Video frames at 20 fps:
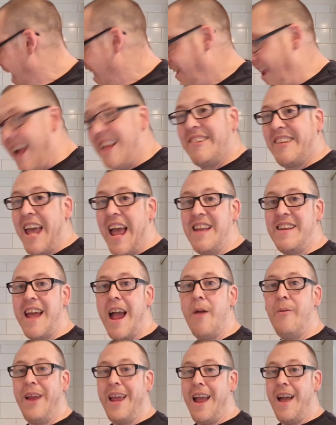Let's get
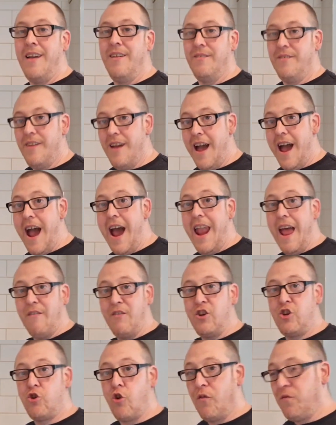down here and have
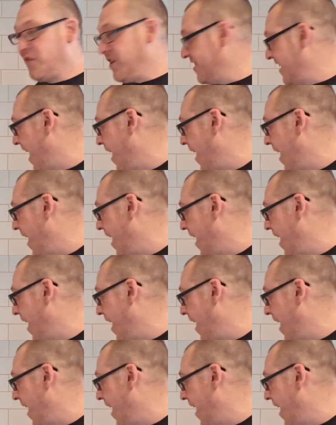a shufties